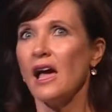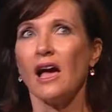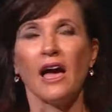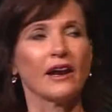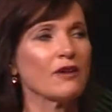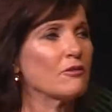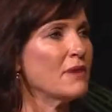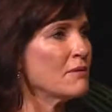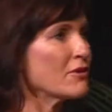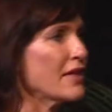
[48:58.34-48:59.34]
And I
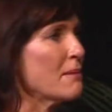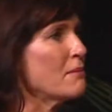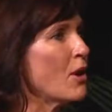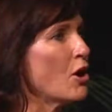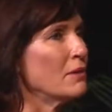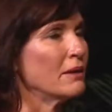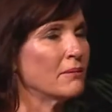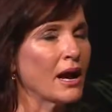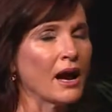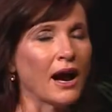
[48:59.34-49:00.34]
remember in that moment,
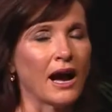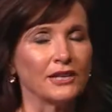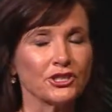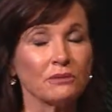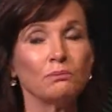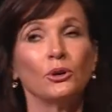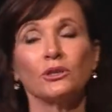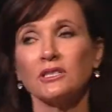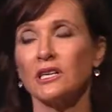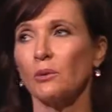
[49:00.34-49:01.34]
my heart just
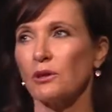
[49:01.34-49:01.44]
bursting with